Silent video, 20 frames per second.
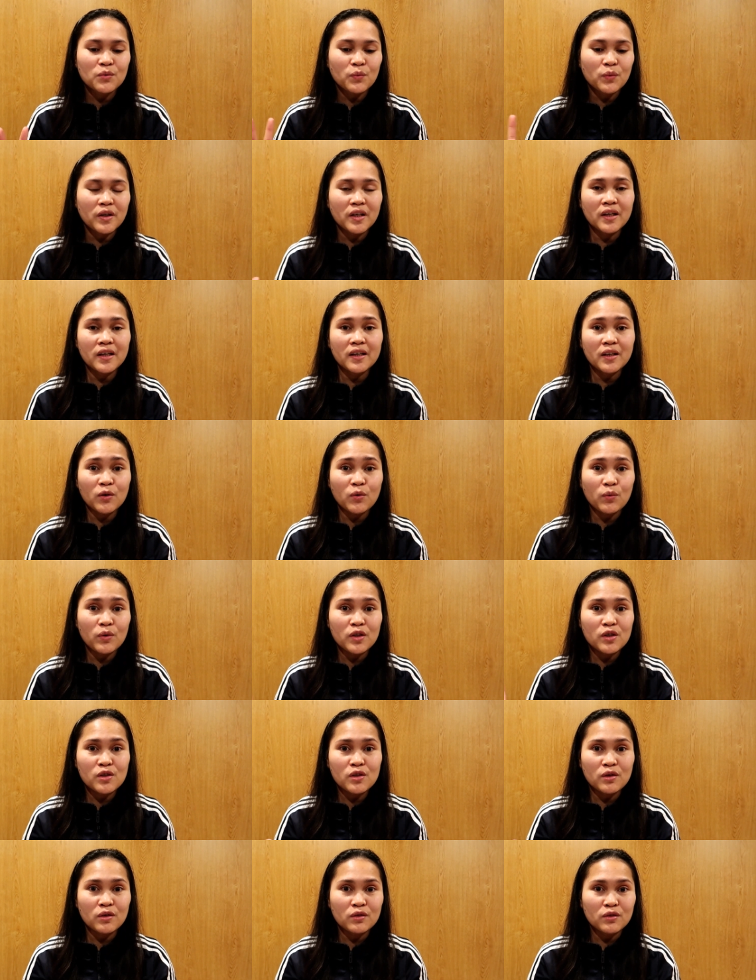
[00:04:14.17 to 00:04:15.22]
where the
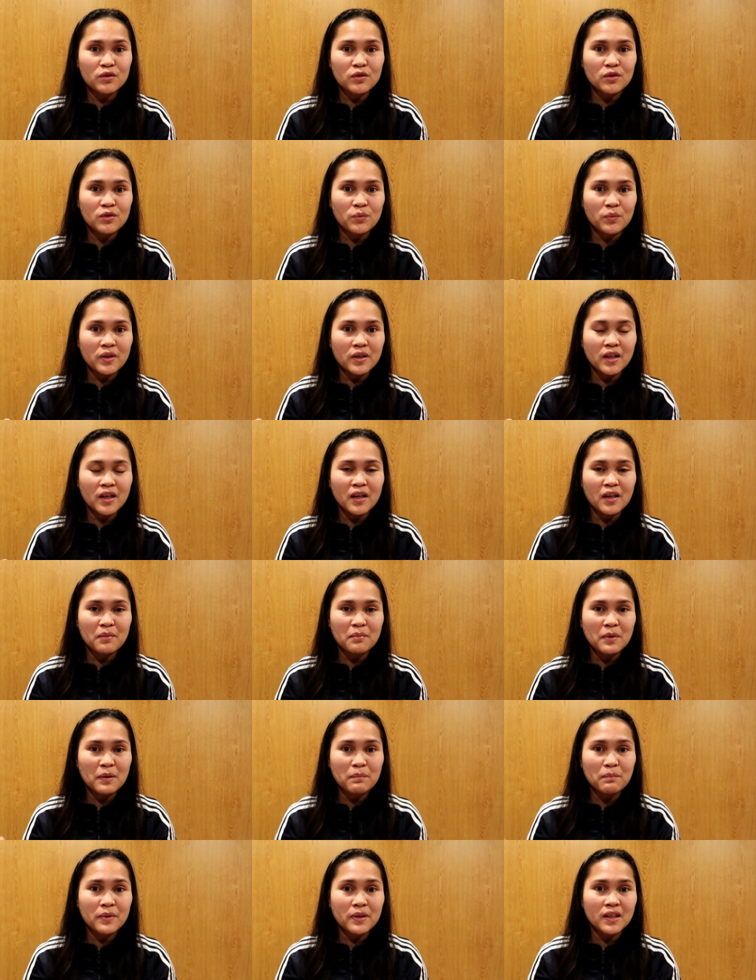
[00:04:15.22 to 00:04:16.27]
questions were gonna
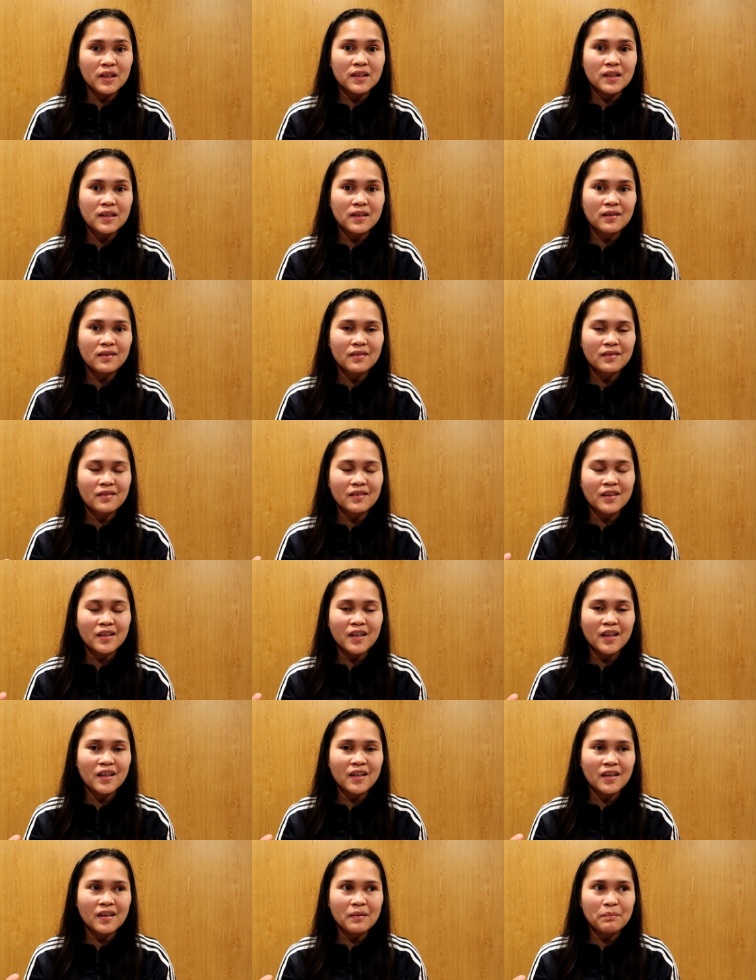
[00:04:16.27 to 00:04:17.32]
be picked. They're
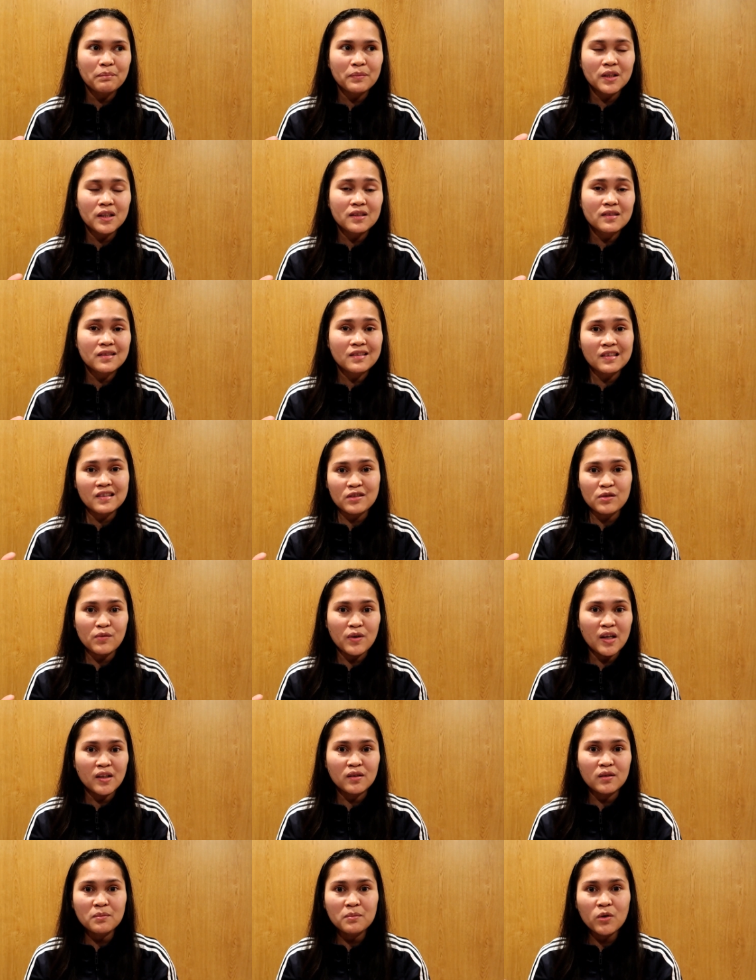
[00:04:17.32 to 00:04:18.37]
gonna pick 6
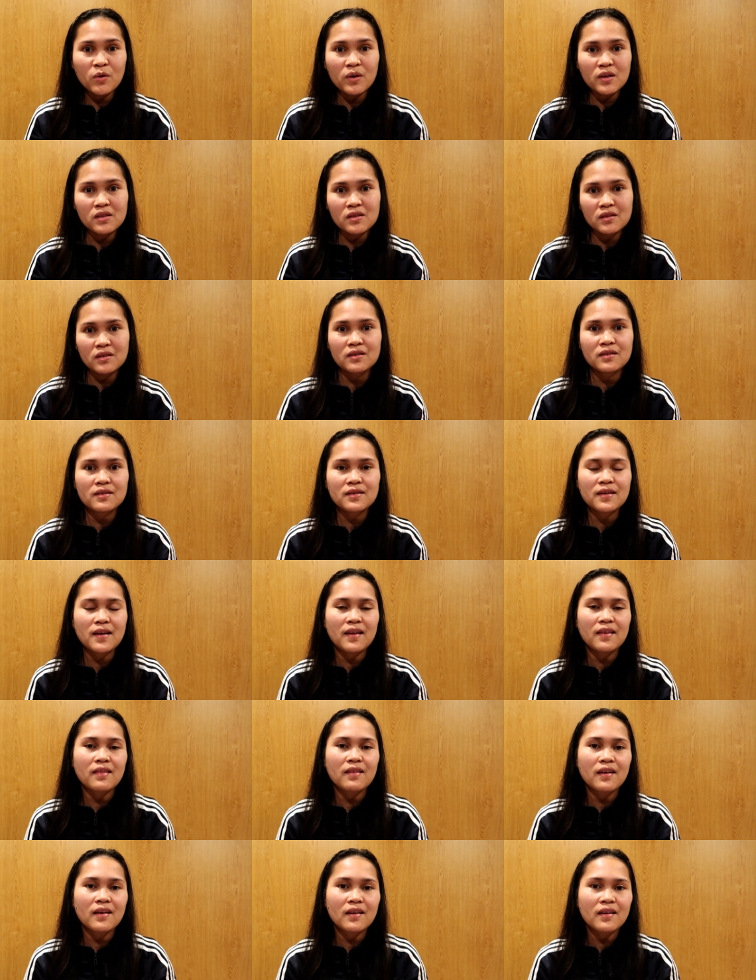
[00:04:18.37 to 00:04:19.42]
random questions,
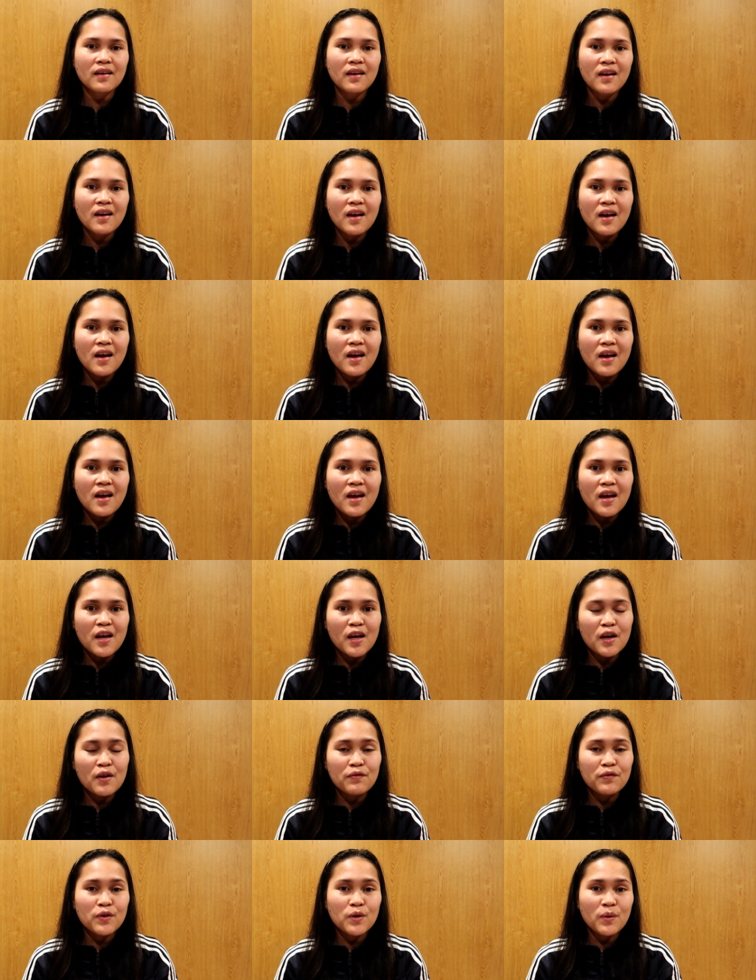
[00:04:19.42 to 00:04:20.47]
and then
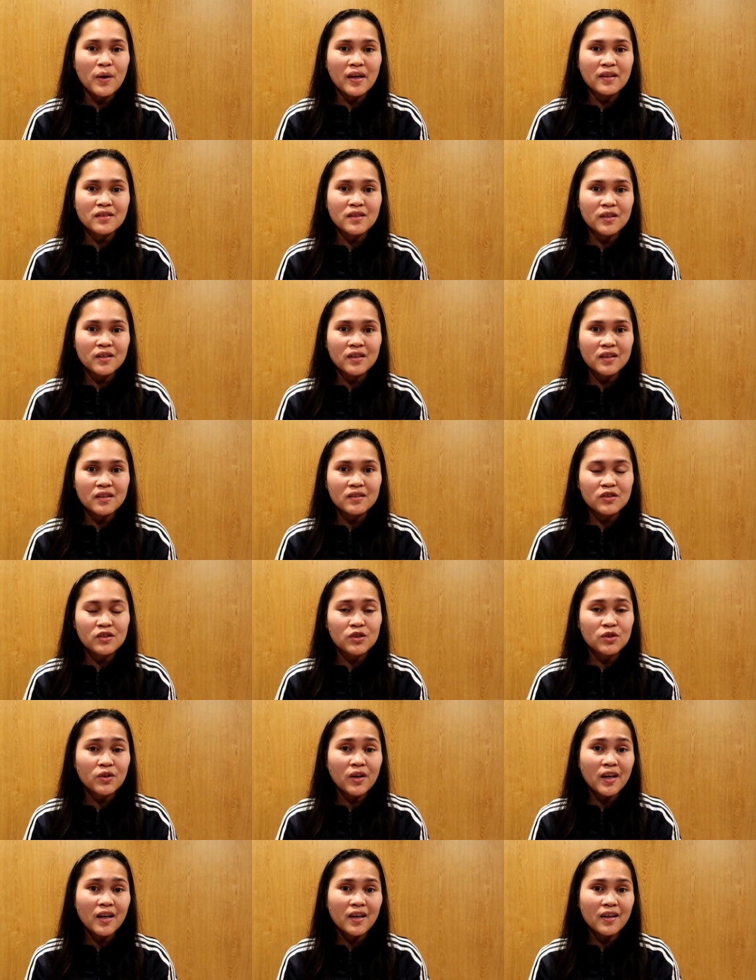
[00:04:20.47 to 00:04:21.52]
if you answered it
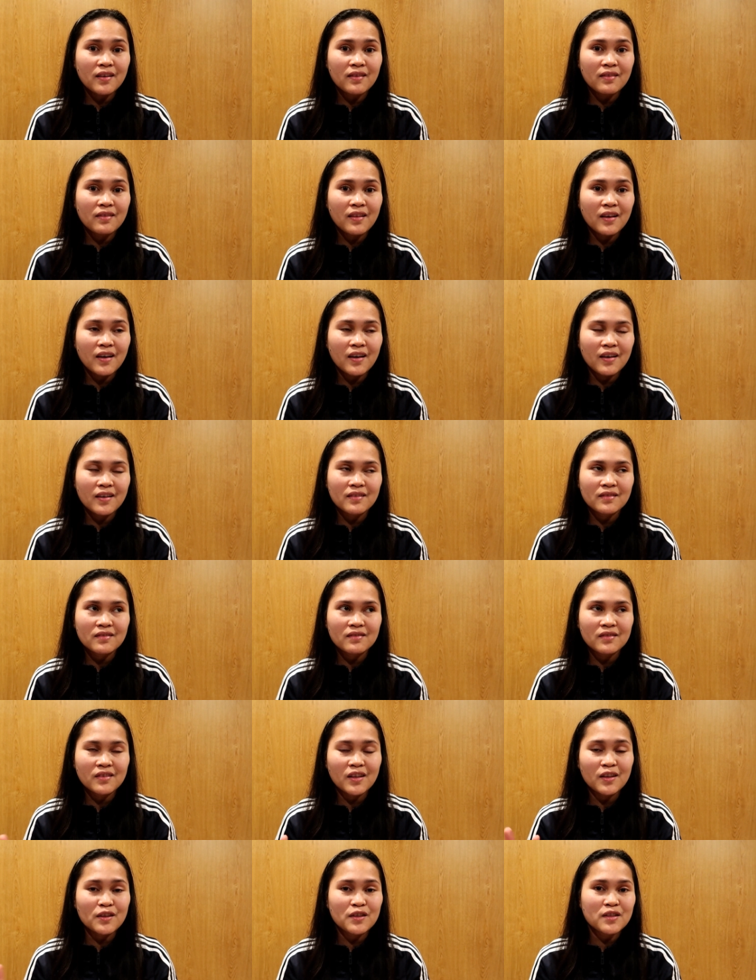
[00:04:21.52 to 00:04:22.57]
straight,
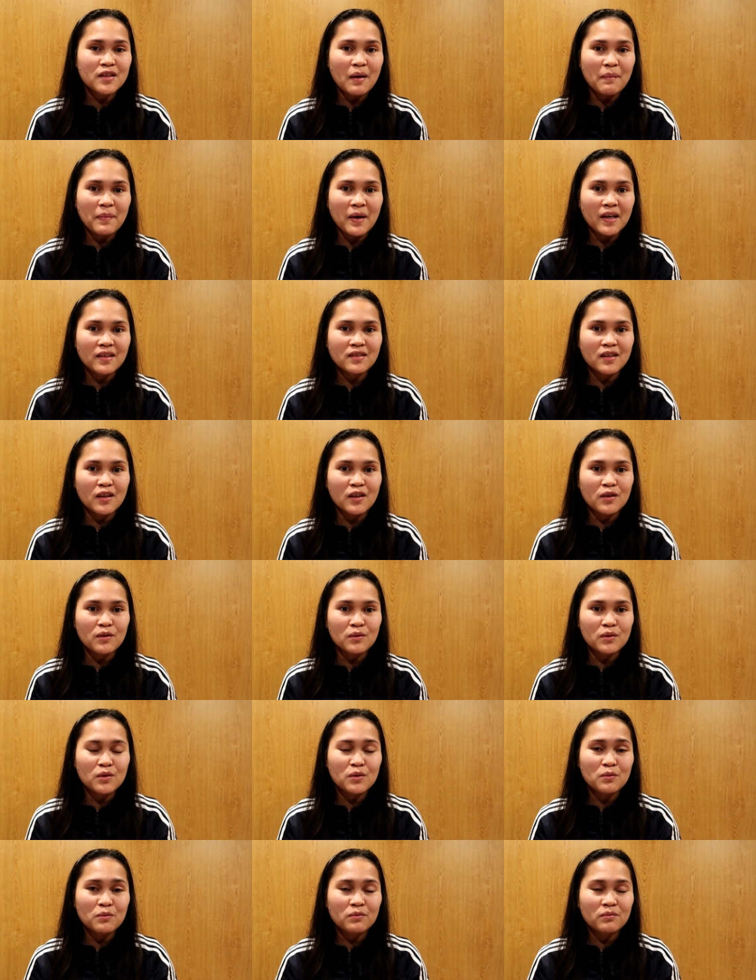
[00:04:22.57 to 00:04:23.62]
then they'll stop asking
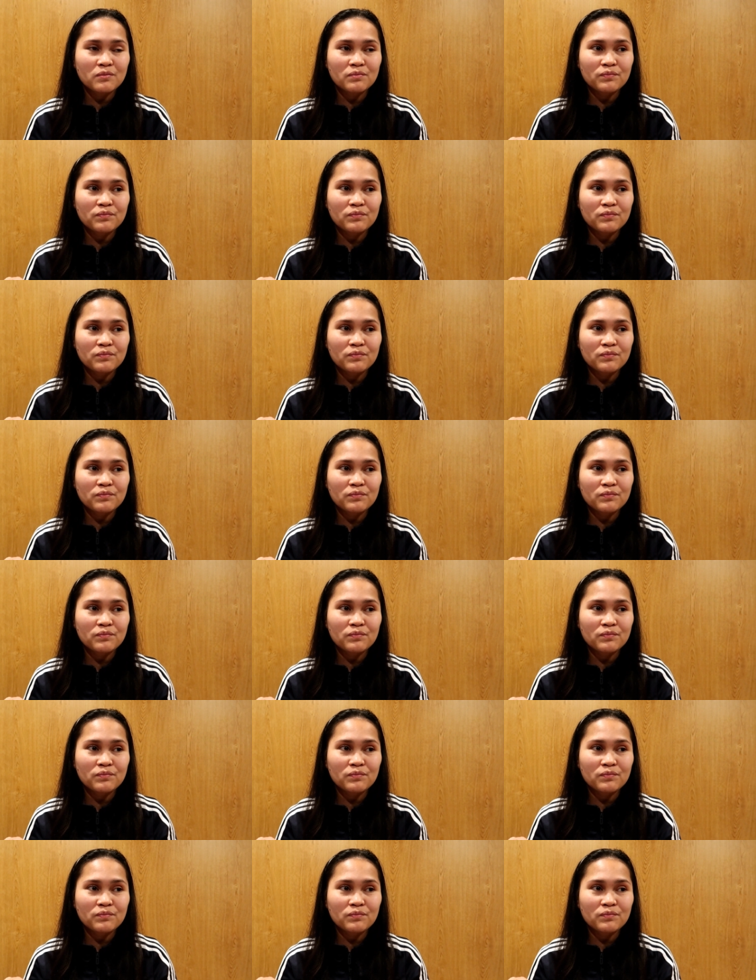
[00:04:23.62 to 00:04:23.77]
you.